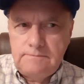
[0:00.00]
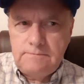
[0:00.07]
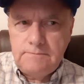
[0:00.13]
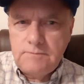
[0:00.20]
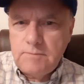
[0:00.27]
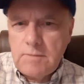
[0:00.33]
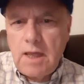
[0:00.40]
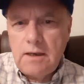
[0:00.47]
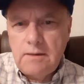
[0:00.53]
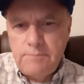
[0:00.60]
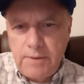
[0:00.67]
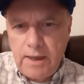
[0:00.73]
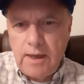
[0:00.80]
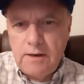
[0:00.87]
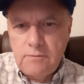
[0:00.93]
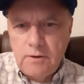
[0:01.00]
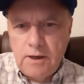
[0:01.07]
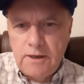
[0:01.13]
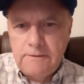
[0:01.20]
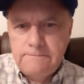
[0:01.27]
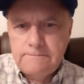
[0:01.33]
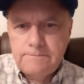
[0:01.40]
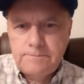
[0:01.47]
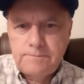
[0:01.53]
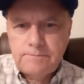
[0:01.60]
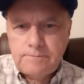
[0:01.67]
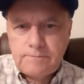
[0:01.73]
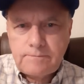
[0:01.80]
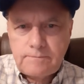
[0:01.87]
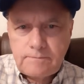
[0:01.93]
not in a bad way.
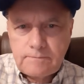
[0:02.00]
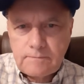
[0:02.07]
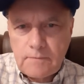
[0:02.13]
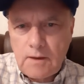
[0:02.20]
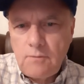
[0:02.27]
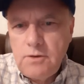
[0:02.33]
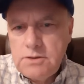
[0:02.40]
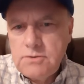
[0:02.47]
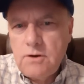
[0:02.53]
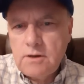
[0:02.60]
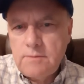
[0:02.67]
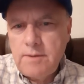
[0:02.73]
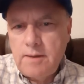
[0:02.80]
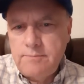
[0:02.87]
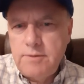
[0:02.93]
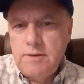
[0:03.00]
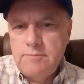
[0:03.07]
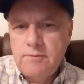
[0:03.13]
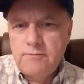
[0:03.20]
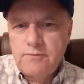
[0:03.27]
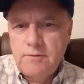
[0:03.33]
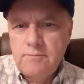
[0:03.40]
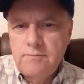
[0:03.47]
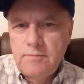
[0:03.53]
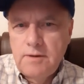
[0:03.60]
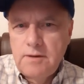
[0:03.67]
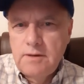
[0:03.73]
We'd talk about people from